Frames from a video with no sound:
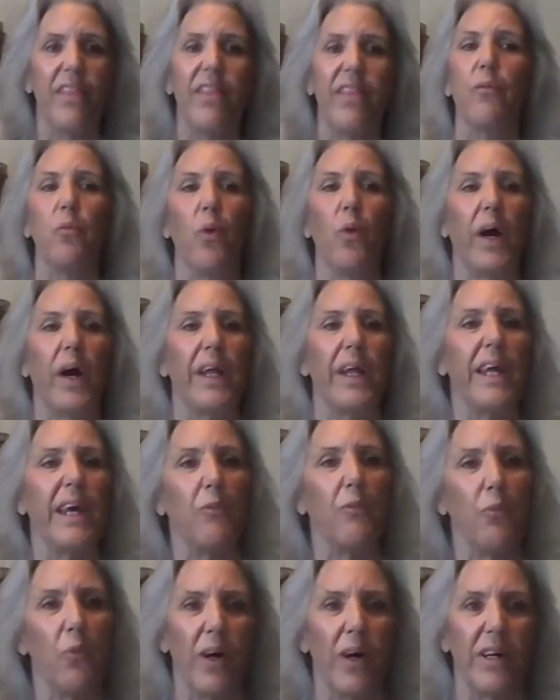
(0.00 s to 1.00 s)
than what
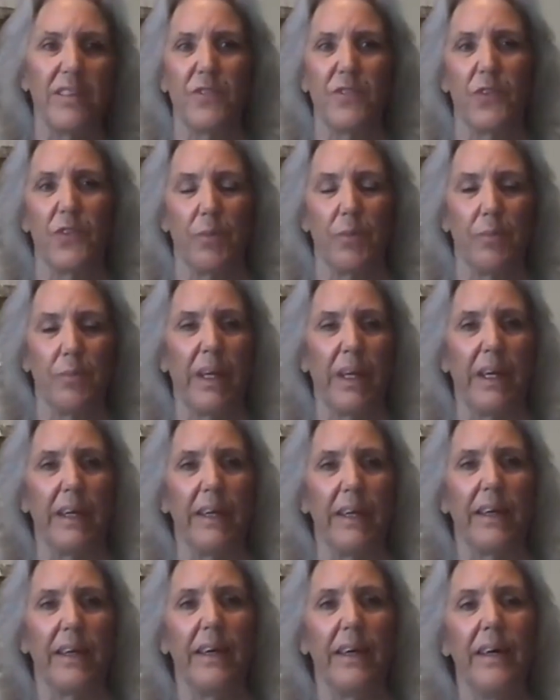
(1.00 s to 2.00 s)
it was for
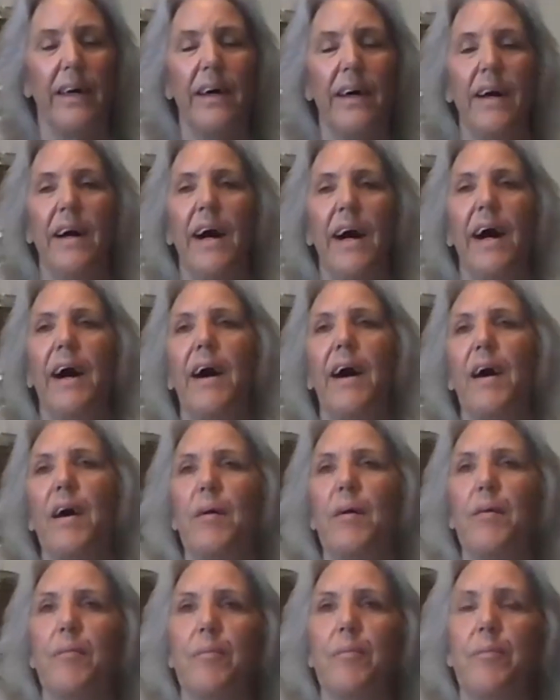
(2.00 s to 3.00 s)
me.
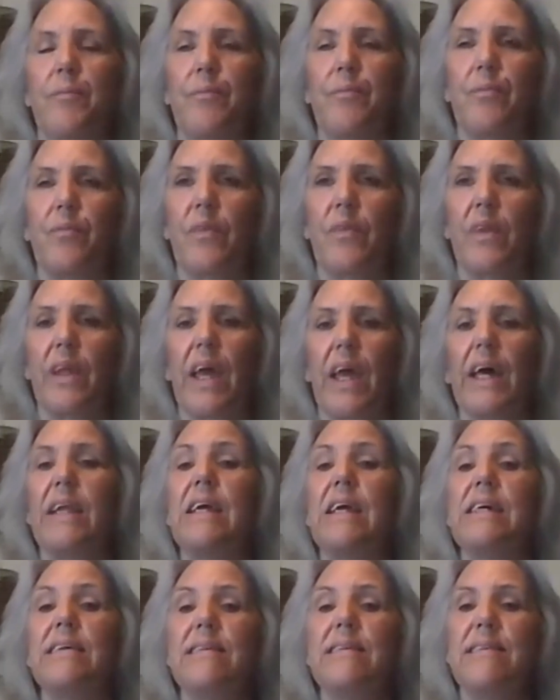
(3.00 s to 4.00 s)
Um, and
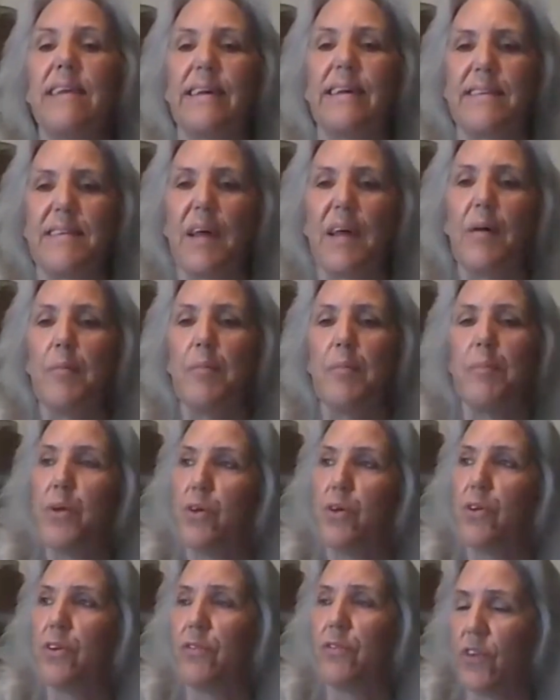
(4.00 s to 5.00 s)
he said something
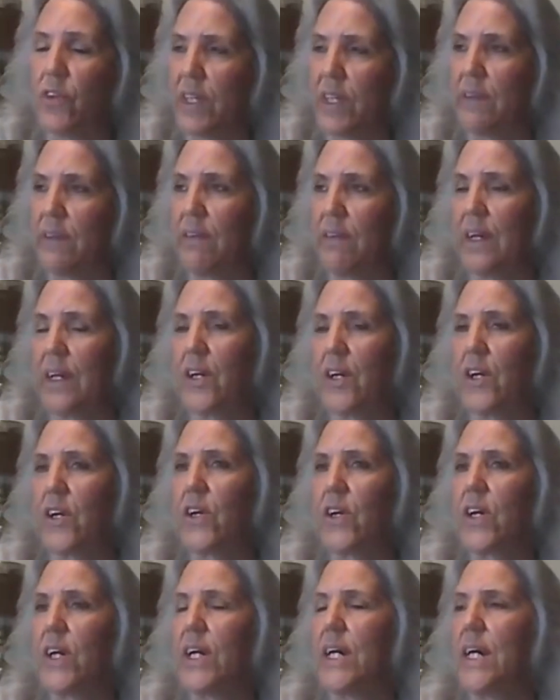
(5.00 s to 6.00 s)
beautiful in
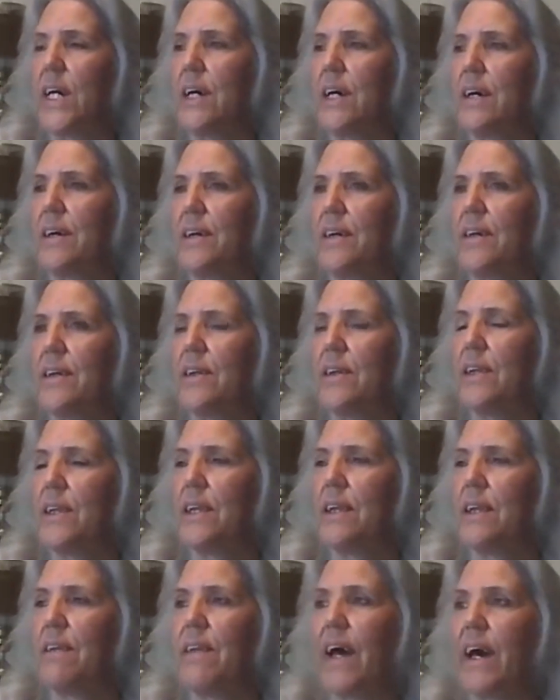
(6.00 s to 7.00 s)
there uh,
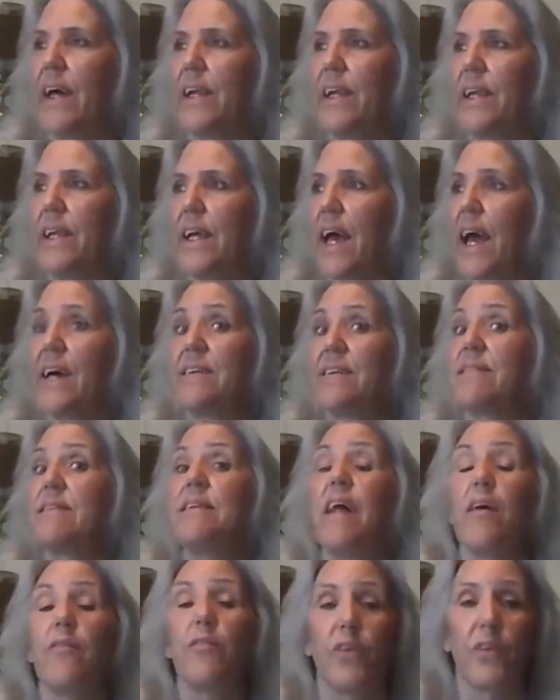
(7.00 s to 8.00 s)
that has
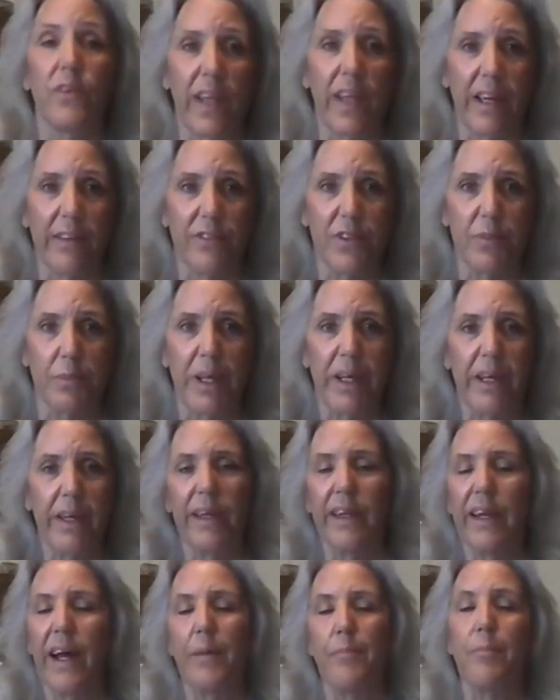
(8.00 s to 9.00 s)
never left me.
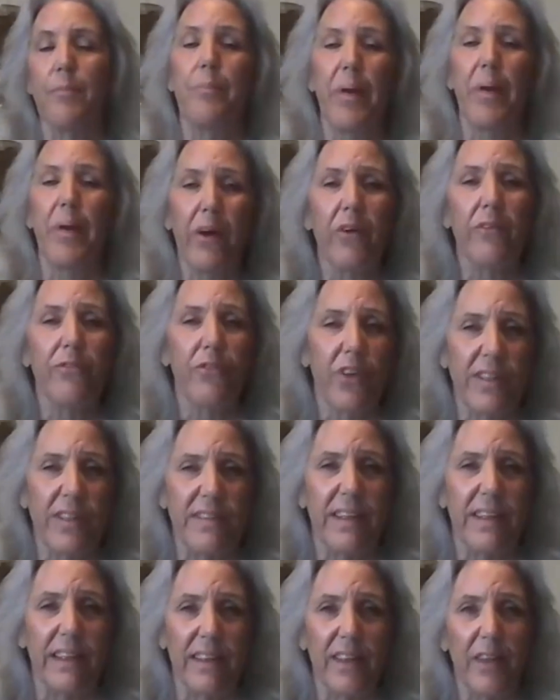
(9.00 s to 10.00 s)
And I'm
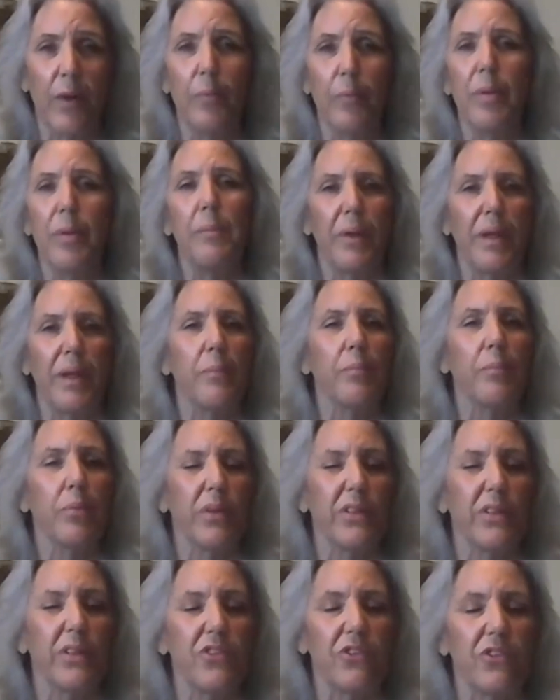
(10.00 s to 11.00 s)
paraphrasing a little bit, but I'm
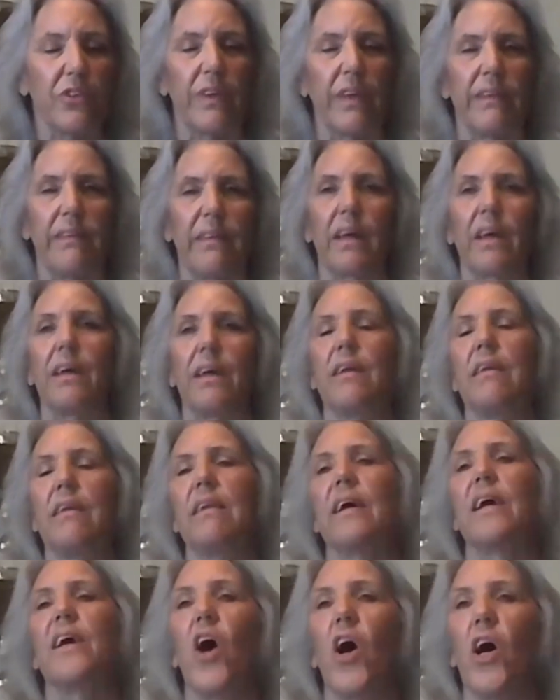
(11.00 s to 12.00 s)
pretty sure that the,
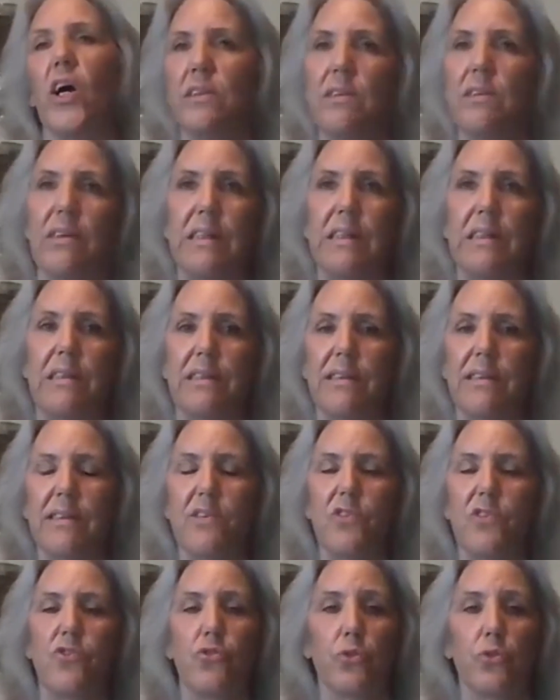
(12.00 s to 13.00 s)
the content
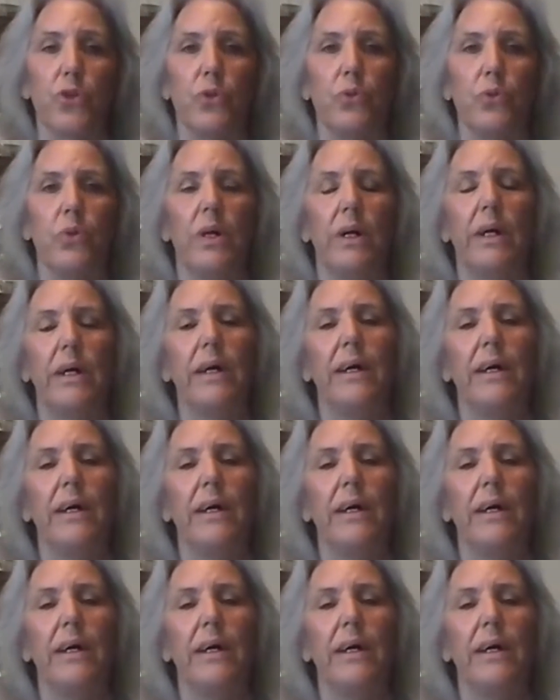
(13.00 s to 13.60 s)
is true.